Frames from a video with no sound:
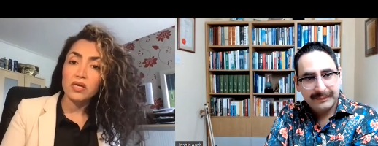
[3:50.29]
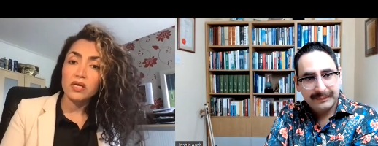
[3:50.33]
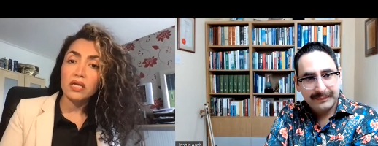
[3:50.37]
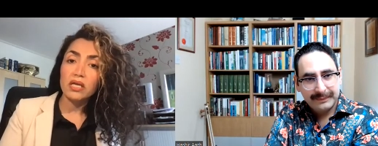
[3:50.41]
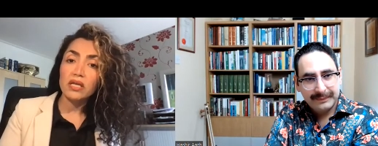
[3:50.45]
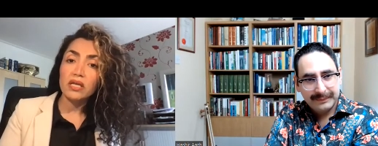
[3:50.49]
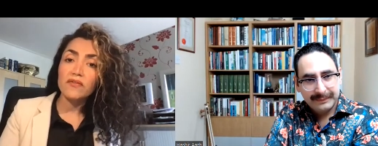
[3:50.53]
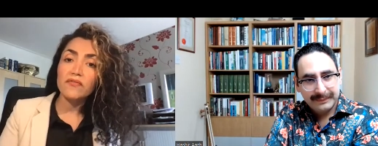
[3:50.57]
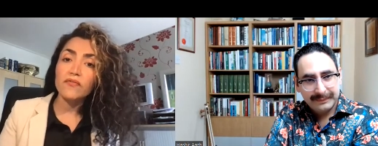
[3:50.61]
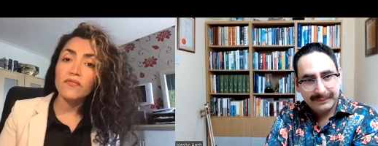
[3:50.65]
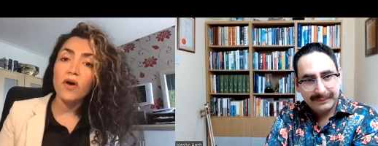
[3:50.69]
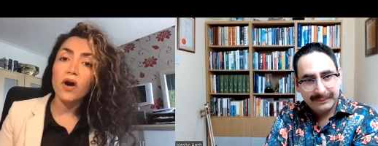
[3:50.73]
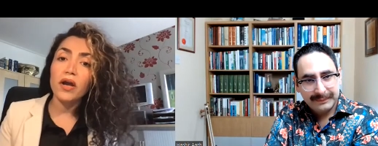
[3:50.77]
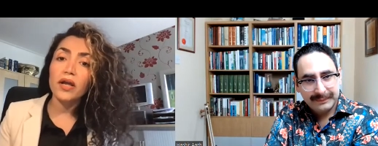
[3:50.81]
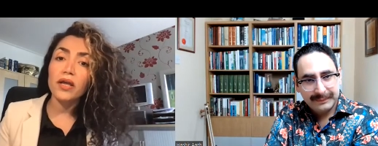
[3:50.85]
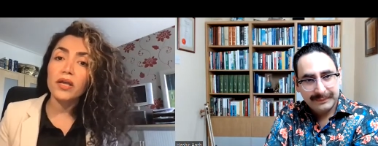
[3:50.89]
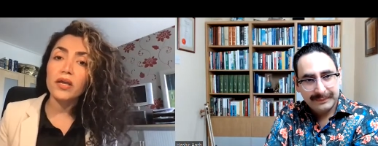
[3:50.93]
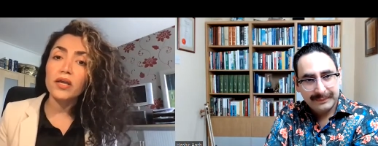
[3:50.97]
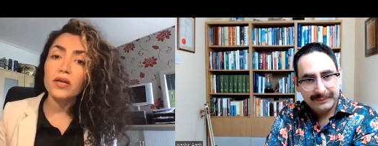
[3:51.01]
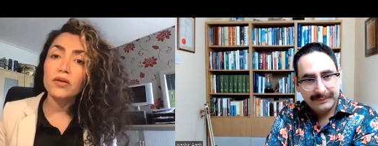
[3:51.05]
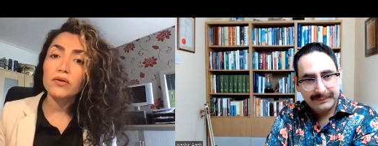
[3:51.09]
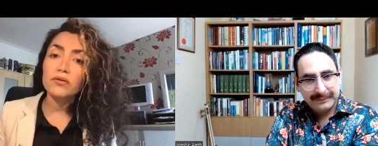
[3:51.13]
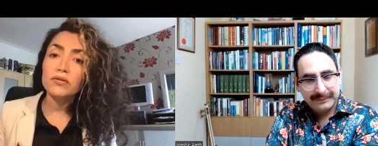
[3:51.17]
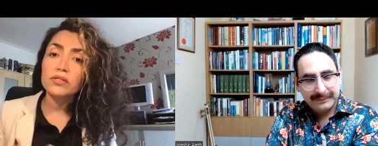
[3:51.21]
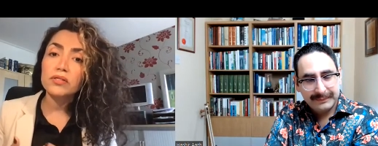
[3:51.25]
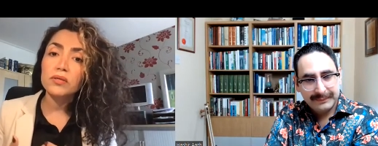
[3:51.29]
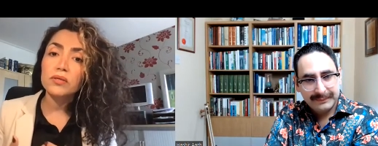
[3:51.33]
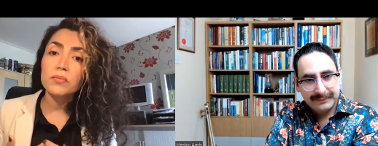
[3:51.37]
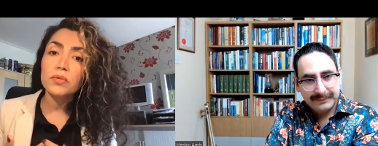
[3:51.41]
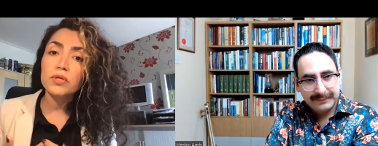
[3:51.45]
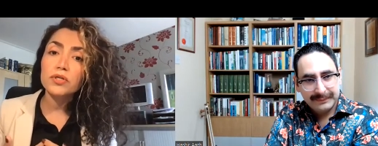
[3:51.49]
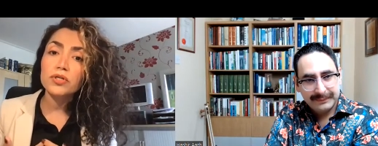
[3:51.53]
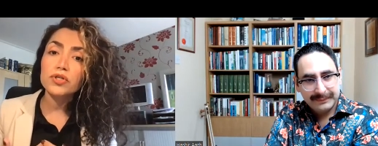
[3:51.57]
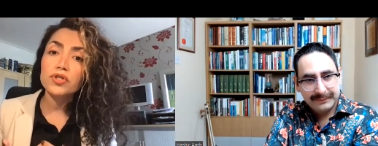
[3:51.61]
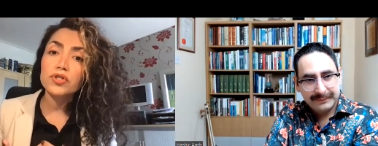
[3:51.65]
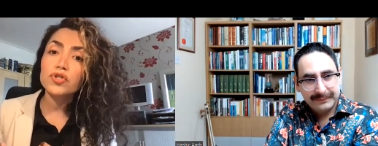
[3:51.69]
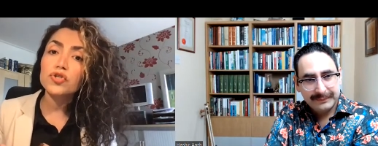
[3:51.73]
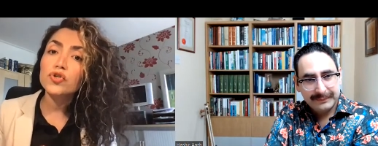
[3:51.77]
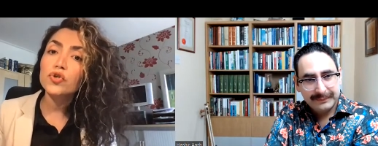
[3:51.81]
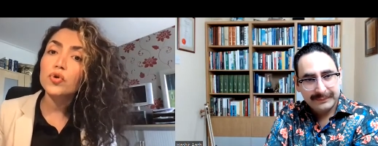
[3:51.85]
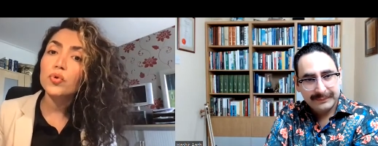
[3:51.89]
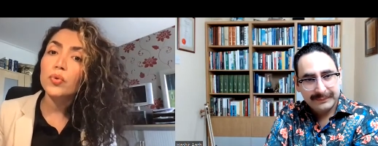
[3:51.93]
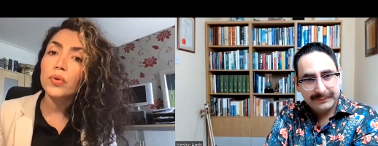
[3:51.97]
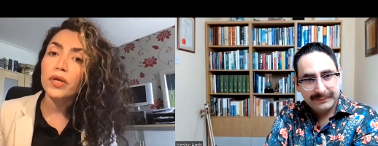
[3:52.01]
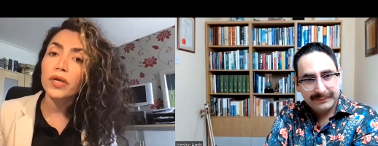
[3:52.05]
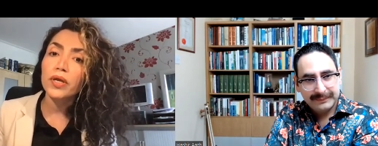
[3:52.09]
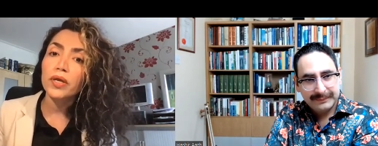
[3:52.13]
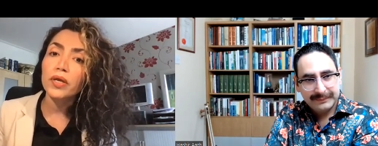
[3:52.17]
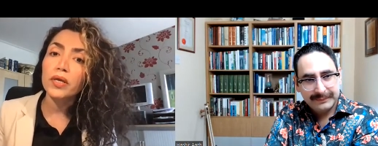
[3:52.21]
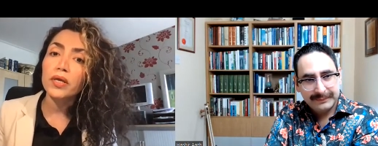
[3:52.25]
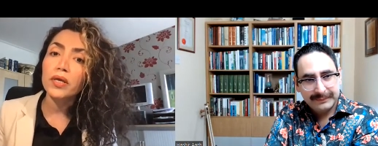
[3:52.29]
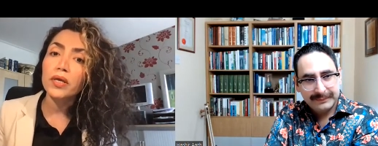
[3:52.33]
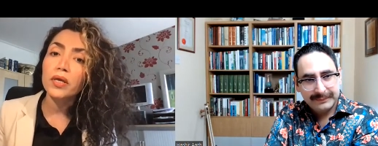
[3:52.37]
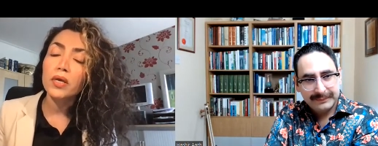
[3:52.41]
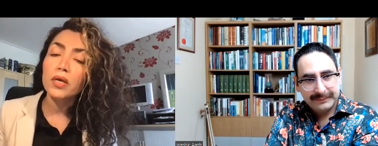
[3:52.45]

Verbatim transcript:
Speaker 1: If I hear somebody chewing,